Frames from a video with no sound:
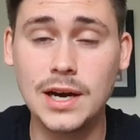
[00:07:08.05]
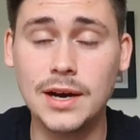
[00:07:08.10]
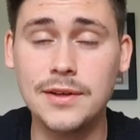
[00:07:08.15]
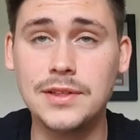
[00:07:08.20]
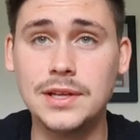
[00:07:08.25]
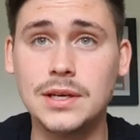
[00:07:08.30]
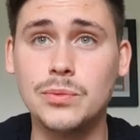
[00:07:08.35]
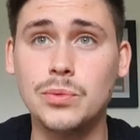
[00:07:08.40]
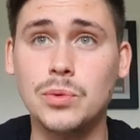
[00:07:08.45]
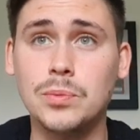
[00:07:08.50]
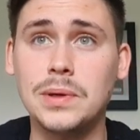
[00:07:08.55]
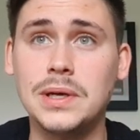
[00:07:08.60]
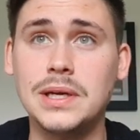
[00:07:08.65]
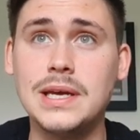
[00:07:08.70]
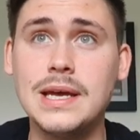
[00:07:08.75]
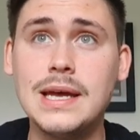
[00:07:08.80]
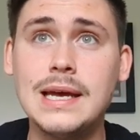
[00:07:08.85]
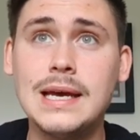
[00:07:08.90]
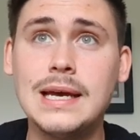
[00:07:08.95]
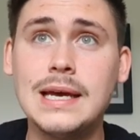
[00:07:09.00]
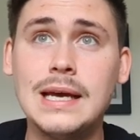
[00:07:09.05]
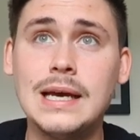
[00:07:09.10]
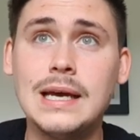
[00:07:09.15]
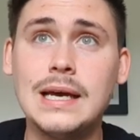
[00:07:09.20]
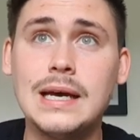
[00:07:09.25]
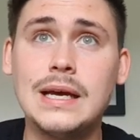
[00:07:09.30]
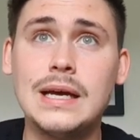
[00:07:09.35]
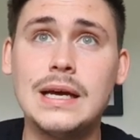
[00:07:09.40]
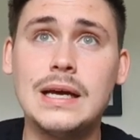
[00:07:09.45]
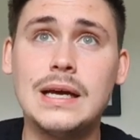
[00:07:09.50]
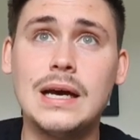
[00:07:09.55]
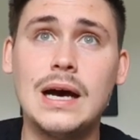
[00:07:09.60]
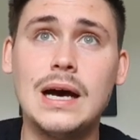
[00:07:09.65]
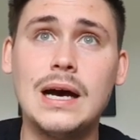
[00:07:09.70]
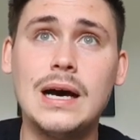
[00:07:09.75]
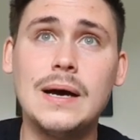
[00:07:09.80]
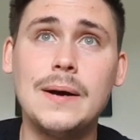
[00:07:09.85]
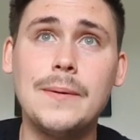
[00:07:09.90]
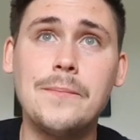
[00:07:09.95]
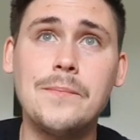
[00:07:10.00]
I think would be
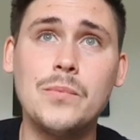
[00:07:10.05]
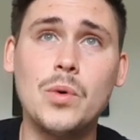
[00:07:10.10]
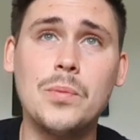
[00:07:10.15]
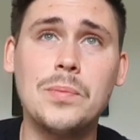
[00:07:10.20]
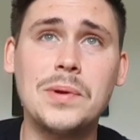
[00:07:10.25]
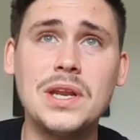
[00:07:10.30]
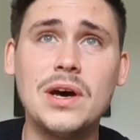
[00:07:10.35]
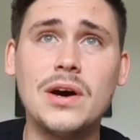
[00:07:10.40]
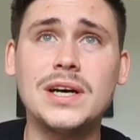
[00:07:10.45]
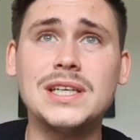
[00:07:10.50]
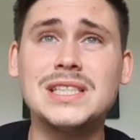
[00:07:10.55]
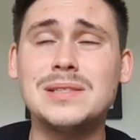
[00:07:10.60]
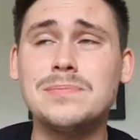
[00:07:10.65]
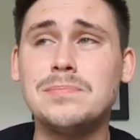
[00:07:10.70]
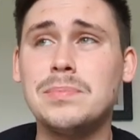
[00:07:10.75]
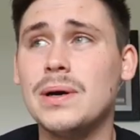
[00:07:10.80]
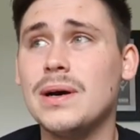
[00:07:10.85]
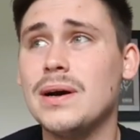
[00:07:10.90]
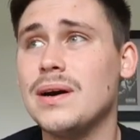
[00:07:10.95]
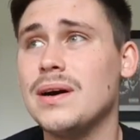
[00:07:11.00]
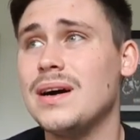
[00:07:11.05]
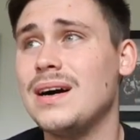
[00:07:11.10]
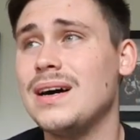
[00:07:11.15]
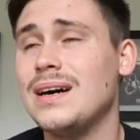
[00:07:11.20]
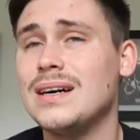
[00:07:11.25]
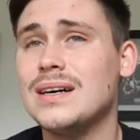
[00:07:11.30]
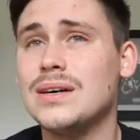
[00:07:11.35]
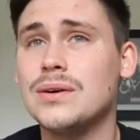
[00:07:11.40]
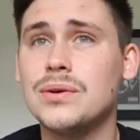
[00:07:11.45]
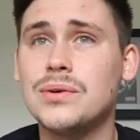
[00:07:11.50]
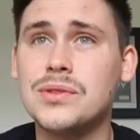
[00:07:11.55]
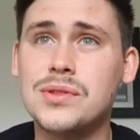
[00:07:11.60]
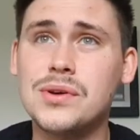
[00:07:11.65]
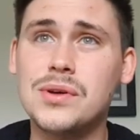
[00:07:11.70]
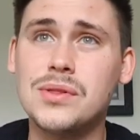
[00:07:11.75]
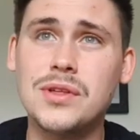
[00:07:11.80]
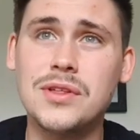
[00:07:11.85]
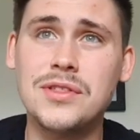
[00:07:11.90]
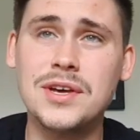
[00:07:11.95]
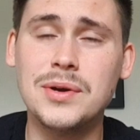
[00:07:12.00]
um, would be nice, but the
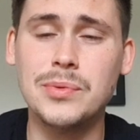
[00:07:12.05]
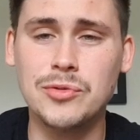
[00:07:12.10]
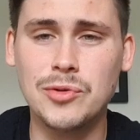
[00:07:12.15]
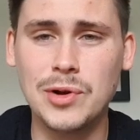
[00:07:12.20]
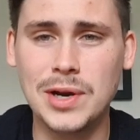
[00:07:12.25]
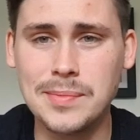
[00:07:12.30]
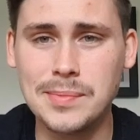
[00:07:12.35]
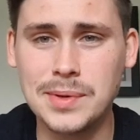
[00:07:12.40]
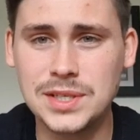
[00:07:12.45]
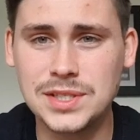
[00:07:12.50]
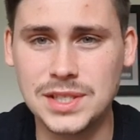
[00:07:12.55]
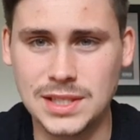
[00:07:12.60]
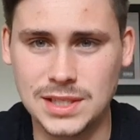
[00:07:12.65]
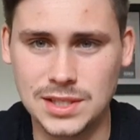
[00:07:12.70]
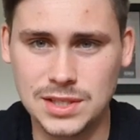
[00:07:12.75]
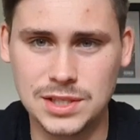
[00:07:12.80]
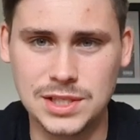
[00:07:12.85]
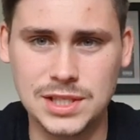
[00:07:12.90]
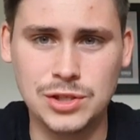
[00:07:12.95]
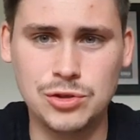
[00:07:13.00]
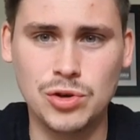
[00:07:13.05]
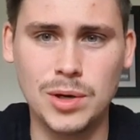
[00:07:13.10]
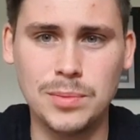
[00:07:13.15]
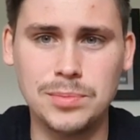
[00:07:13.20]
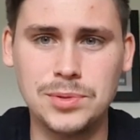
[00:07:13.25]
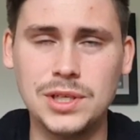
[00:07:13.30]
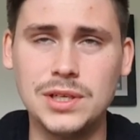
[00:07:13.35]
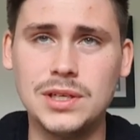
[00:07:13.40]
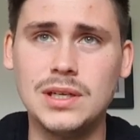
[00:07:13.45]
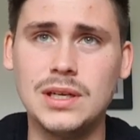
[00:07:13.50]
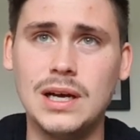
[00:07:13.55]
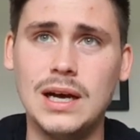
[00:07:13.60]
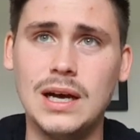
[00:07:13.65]
the thing we're really missing is the disruptor,